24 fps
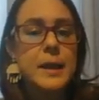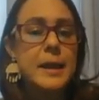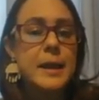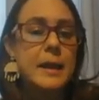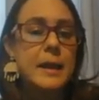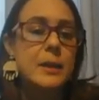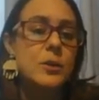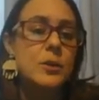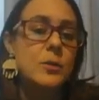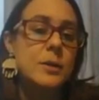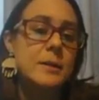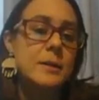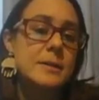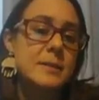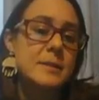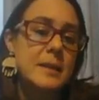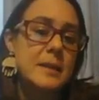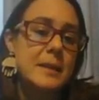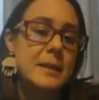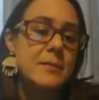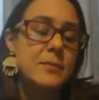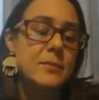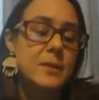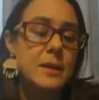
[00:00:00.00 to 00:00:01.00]
and you can
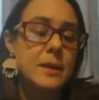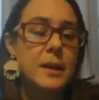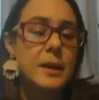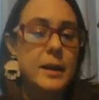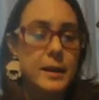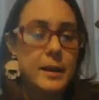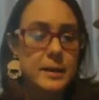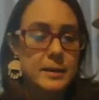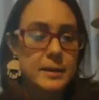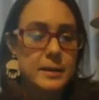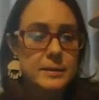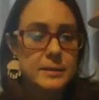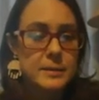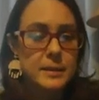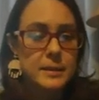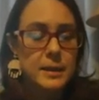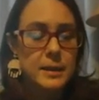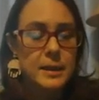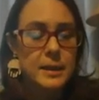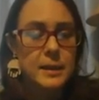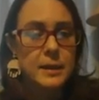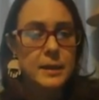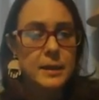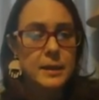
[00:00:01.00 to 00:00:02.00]
save it as
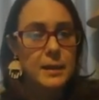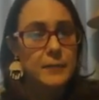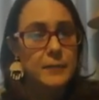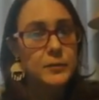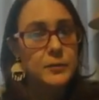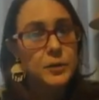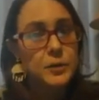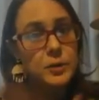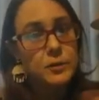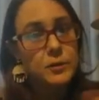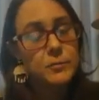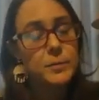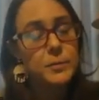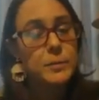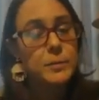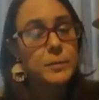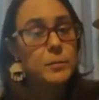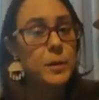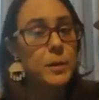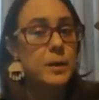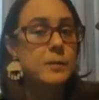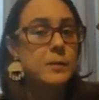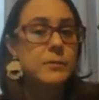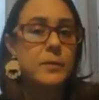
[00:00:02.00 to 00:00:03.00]
after you've been
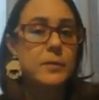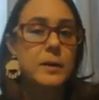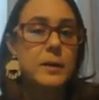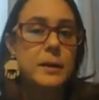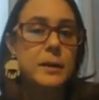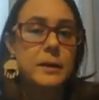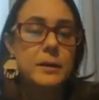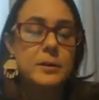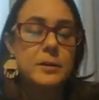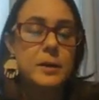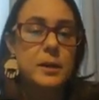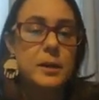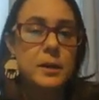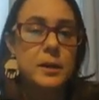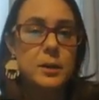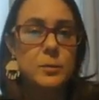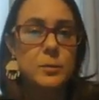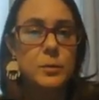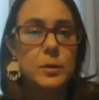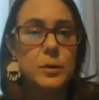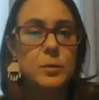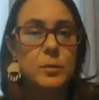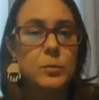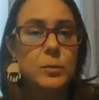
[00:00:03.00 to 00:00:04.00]
modifying a
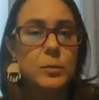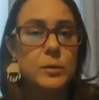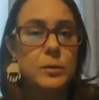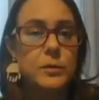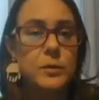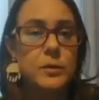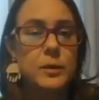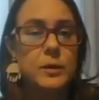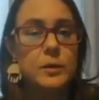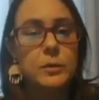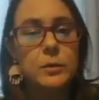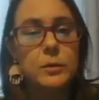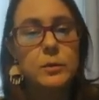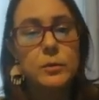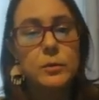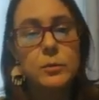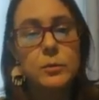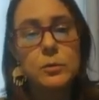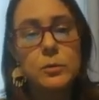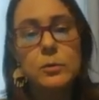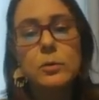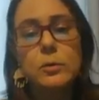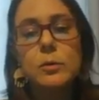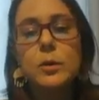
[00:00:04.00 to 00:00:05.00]
document within
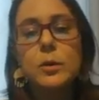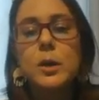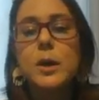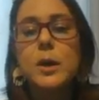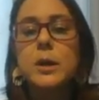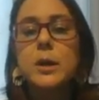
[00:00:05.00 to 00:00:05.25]
Google,